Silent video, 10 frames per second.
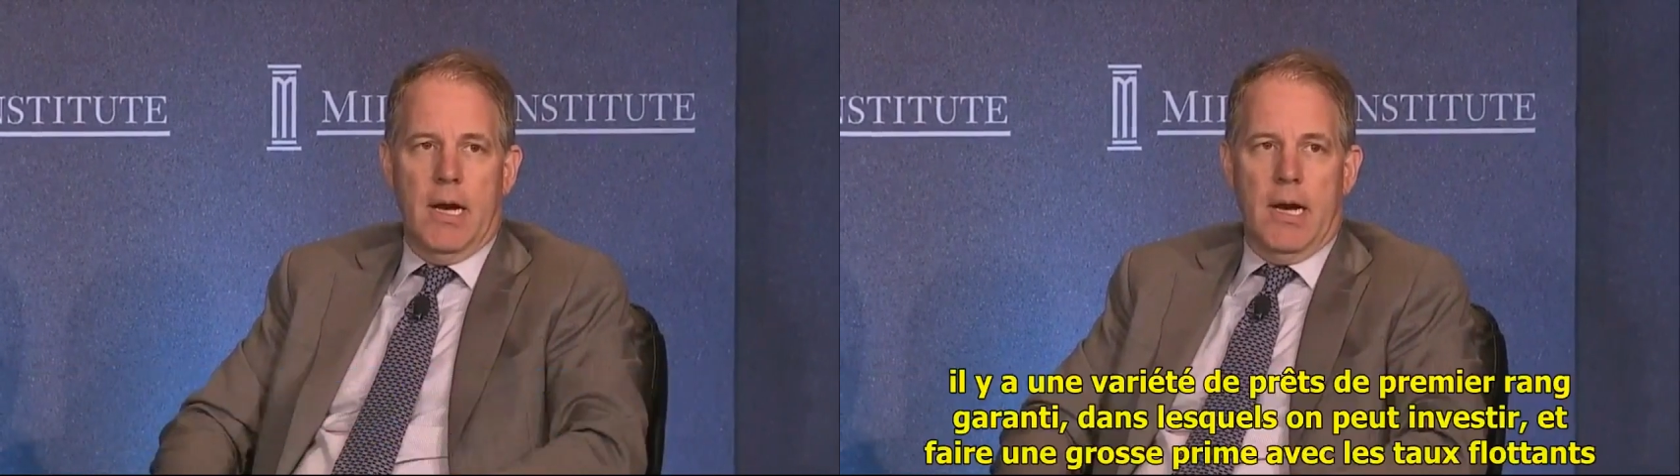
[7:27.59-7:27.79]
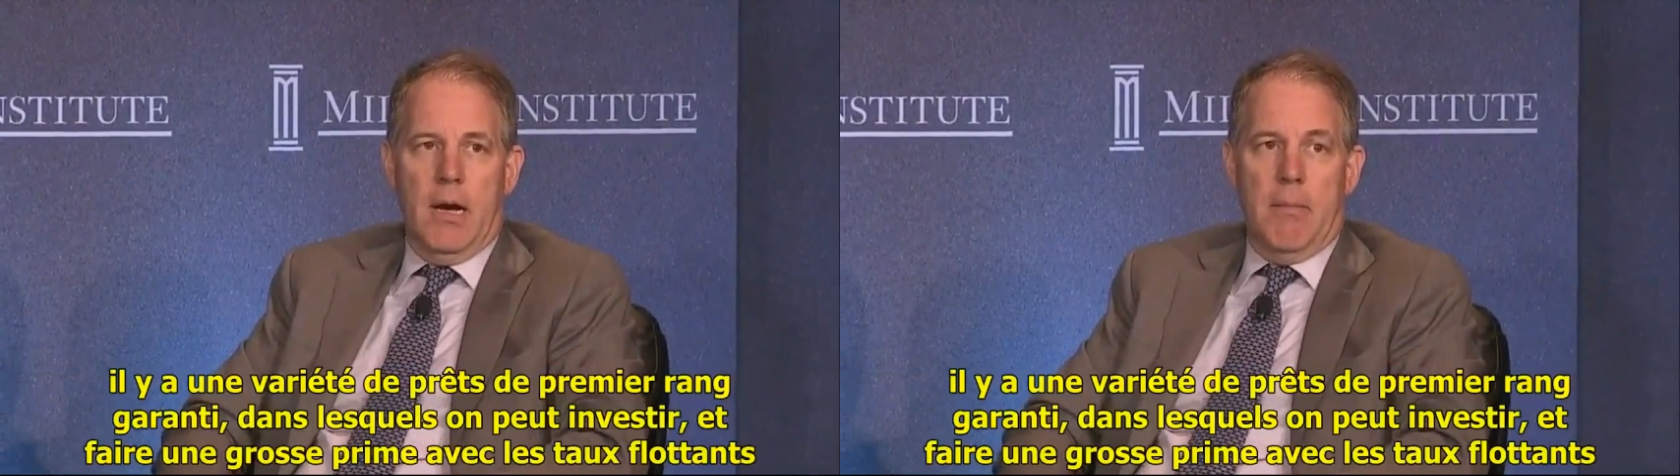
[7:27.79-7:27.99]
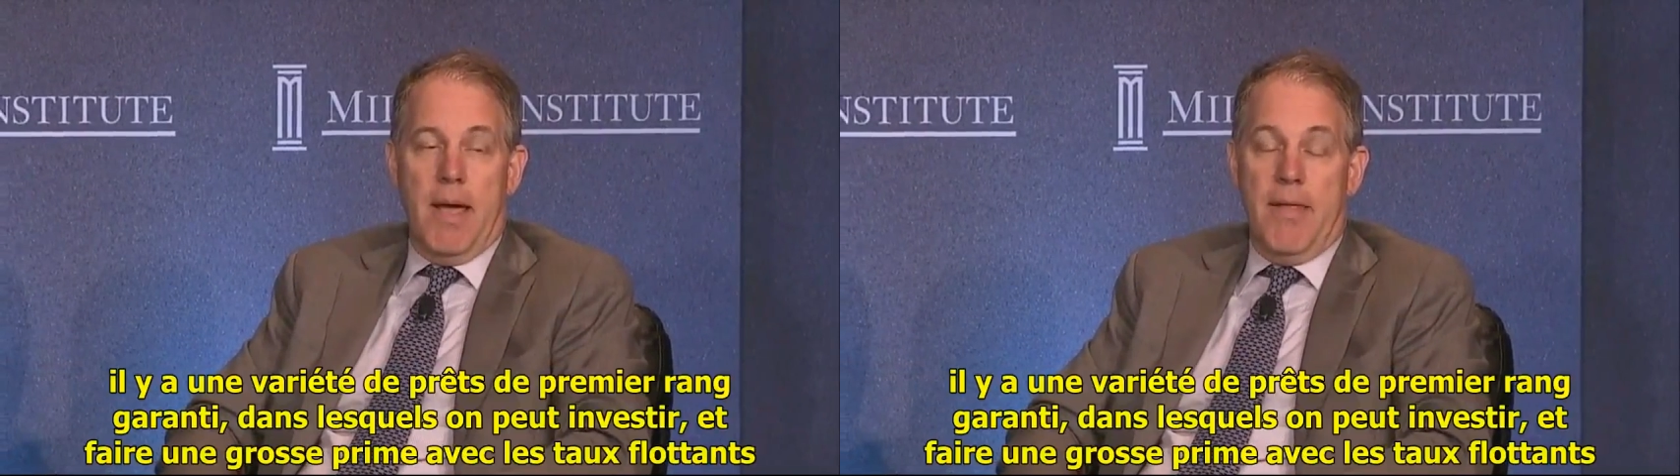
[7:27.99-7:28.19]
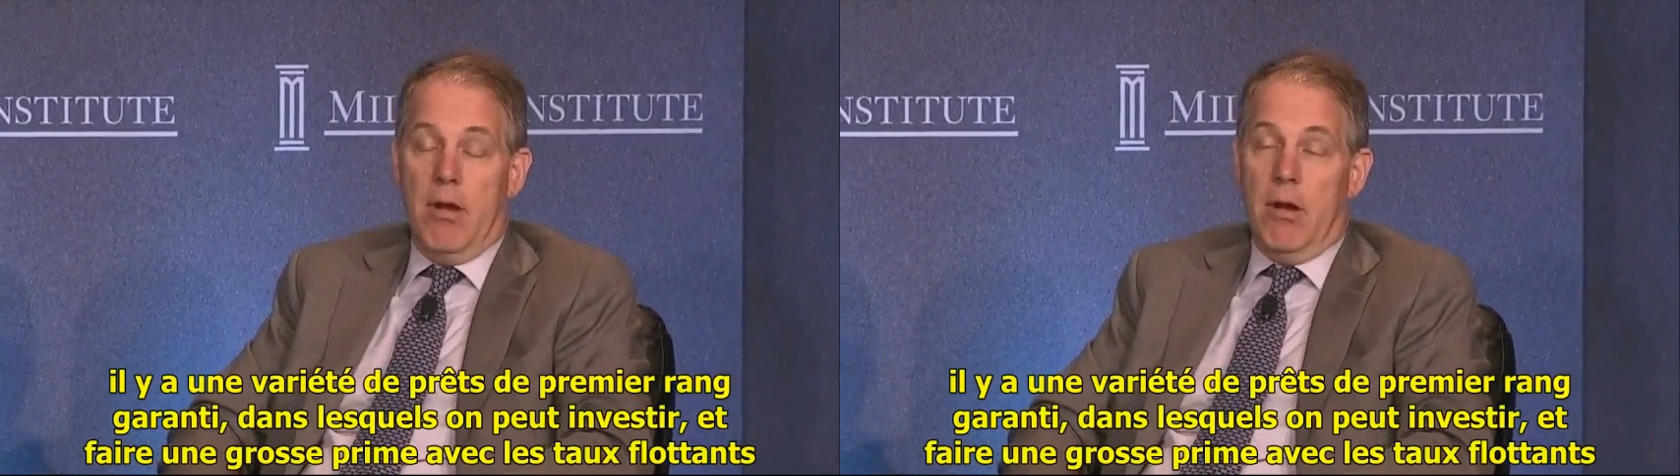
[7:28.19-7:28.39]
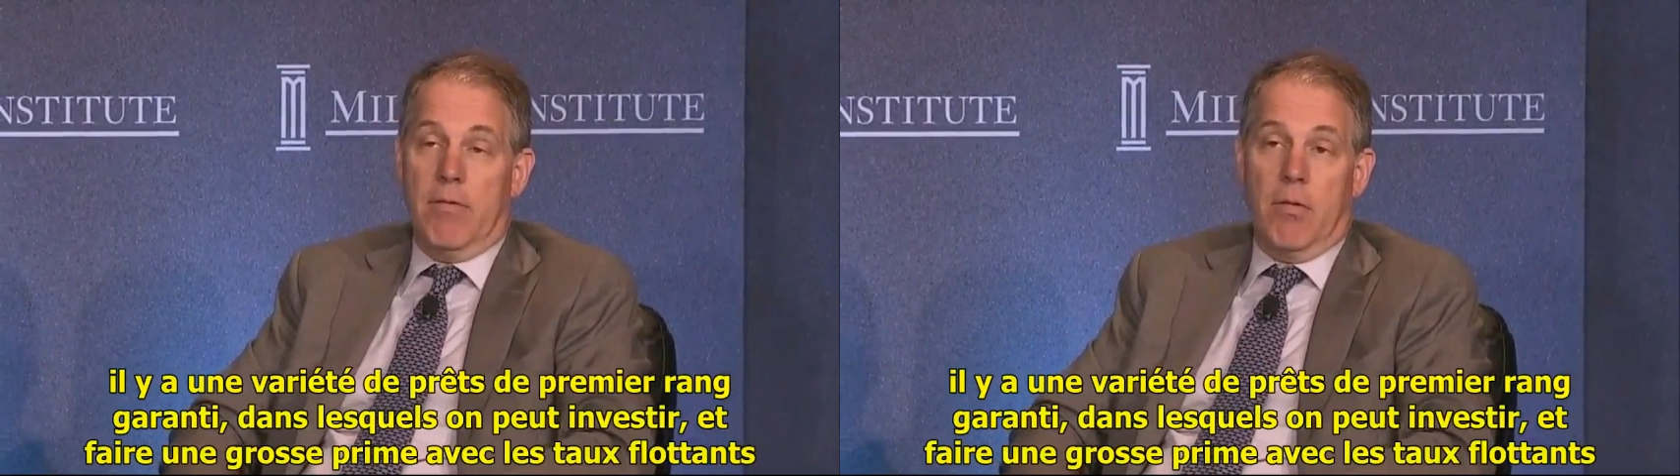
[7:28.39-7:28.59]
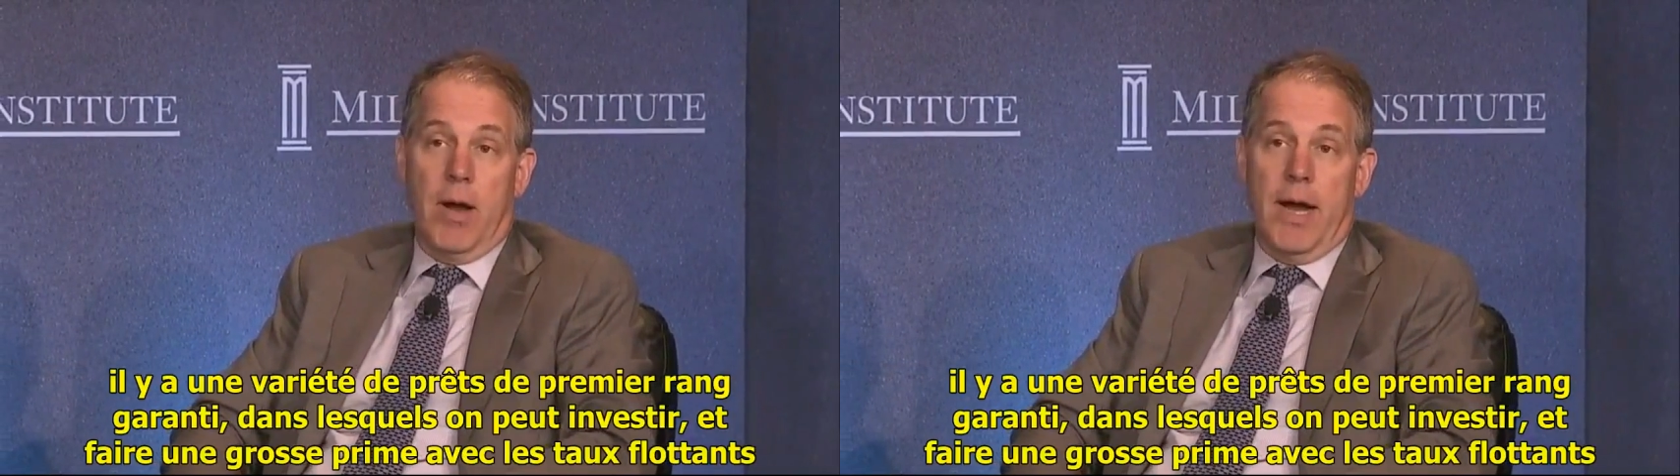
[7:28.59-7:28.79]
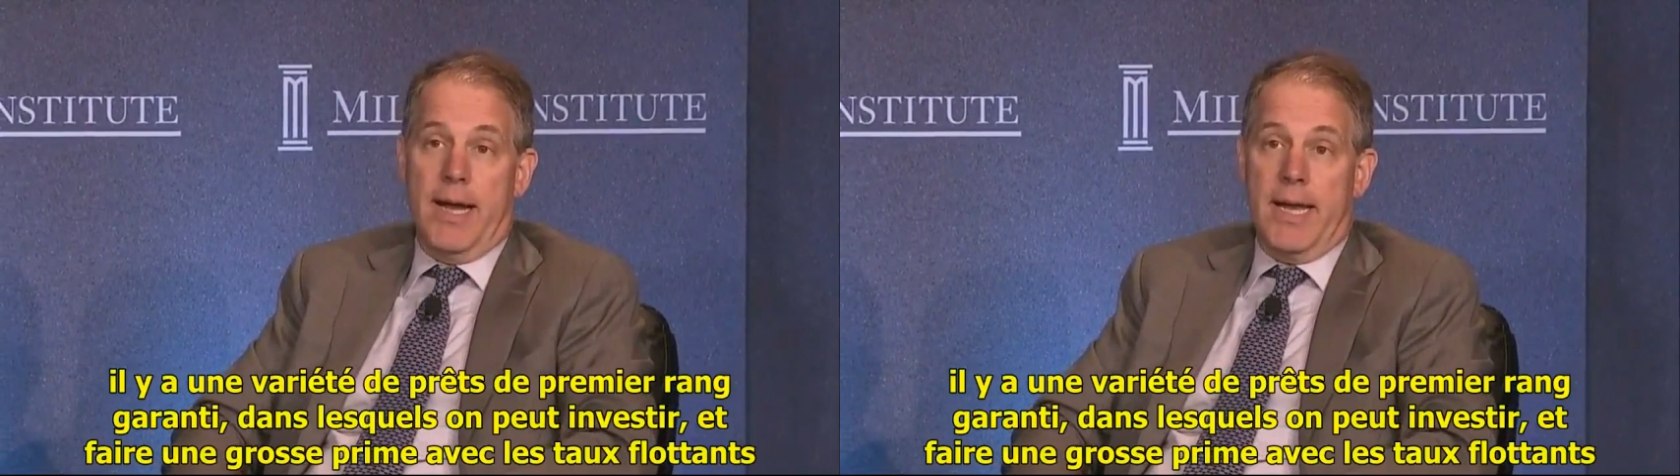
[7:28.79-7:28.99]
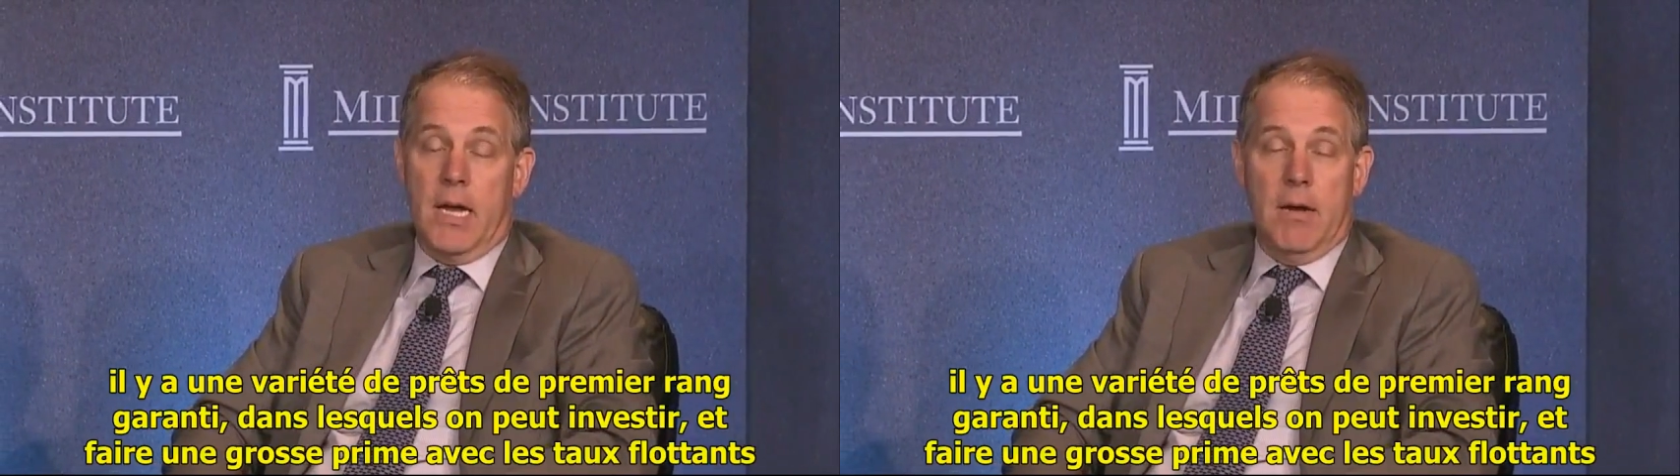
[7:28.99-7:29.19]
And there are a
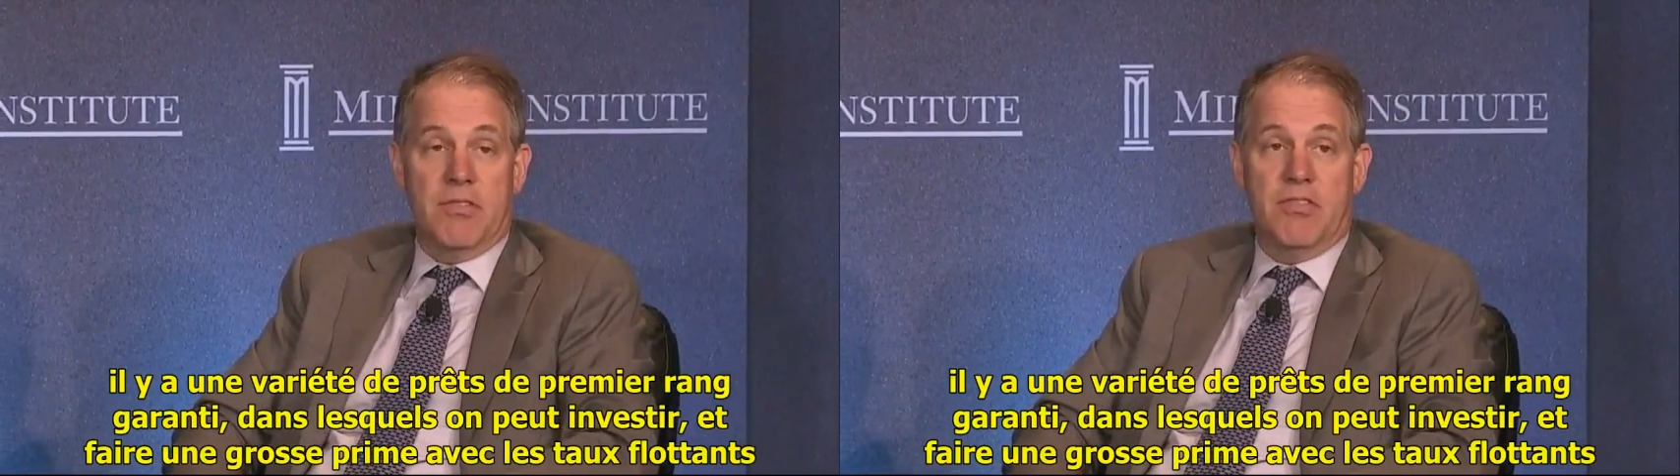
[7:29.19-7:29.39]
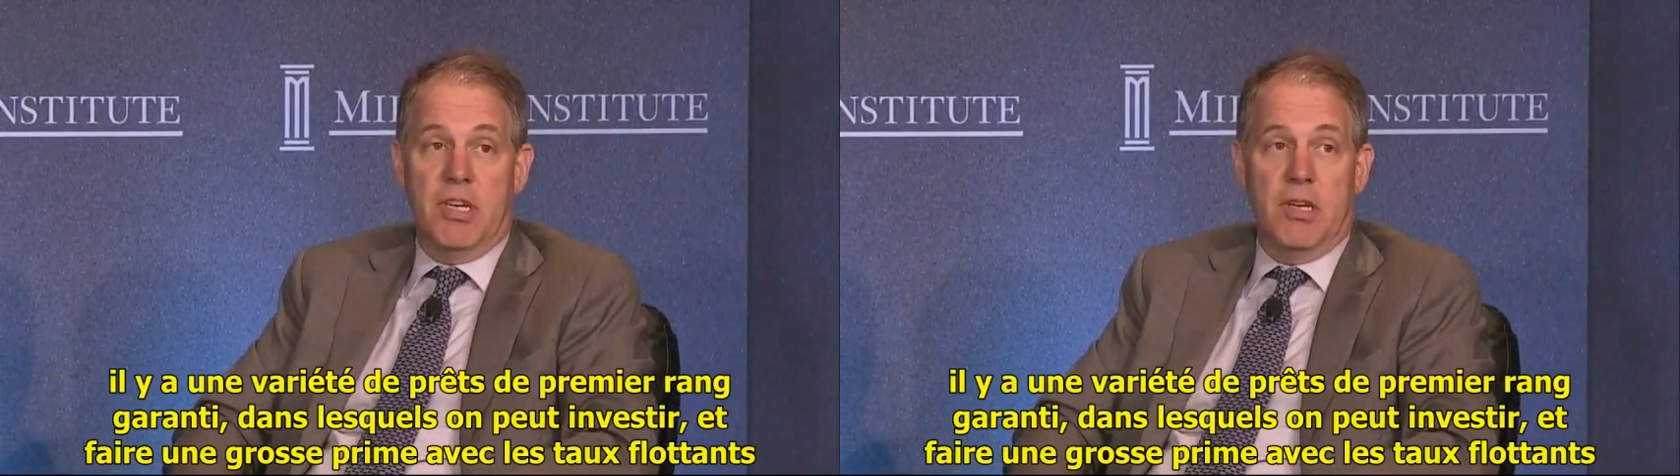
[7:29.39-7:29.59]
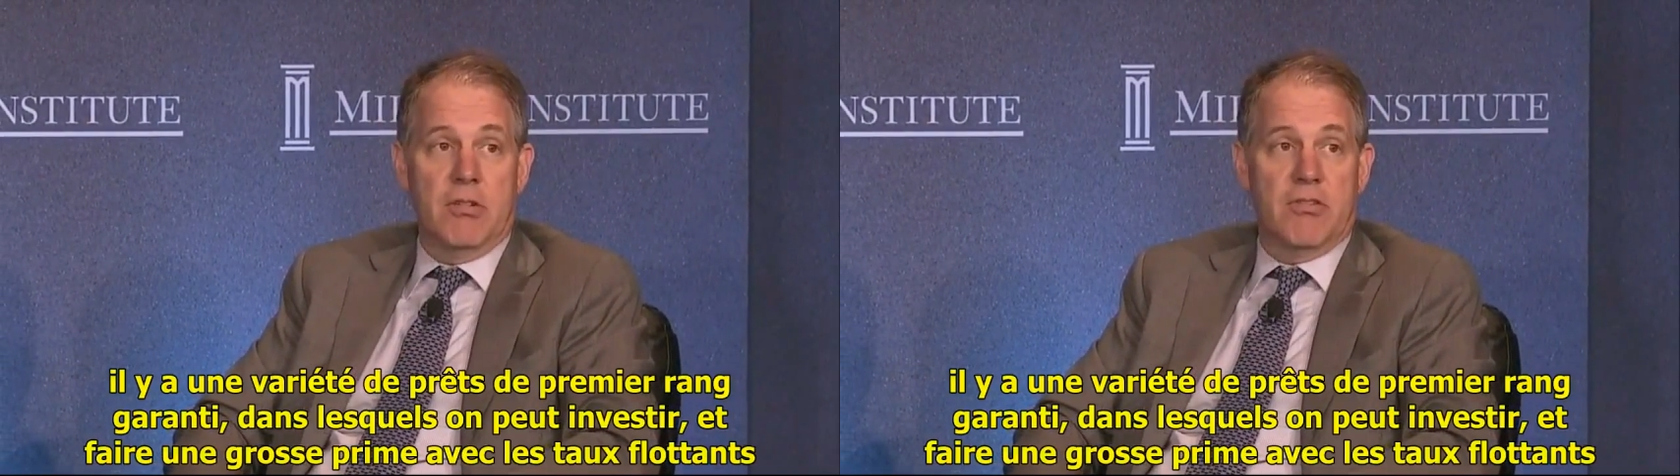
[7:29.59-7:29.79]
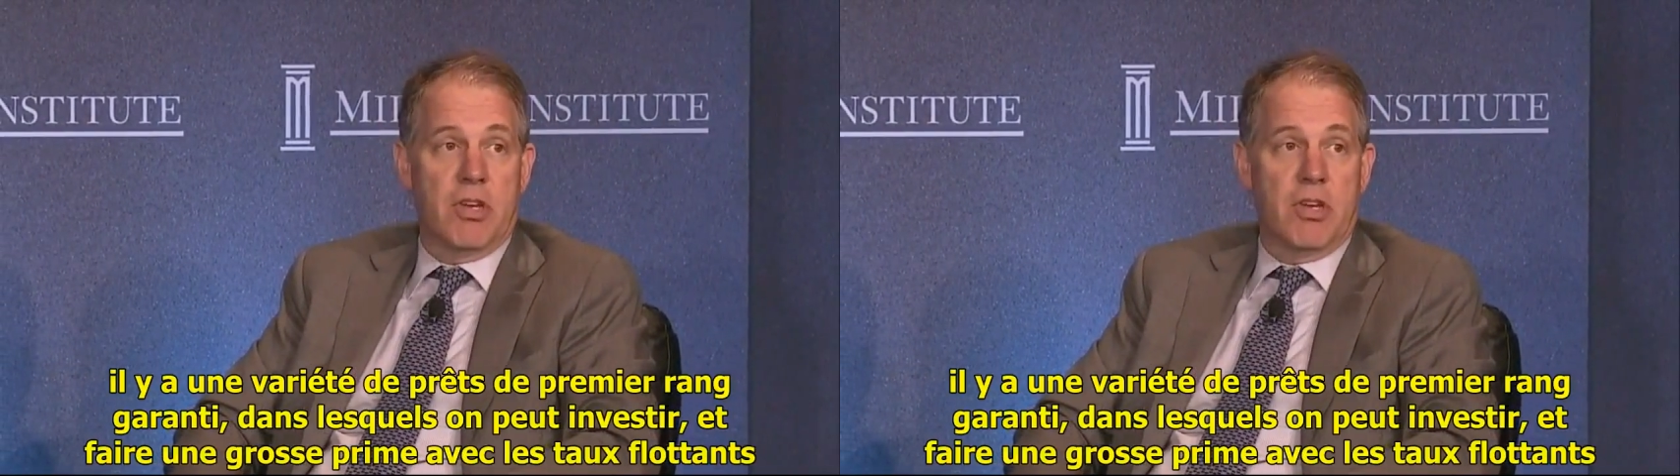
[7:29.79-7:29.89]
variety of senior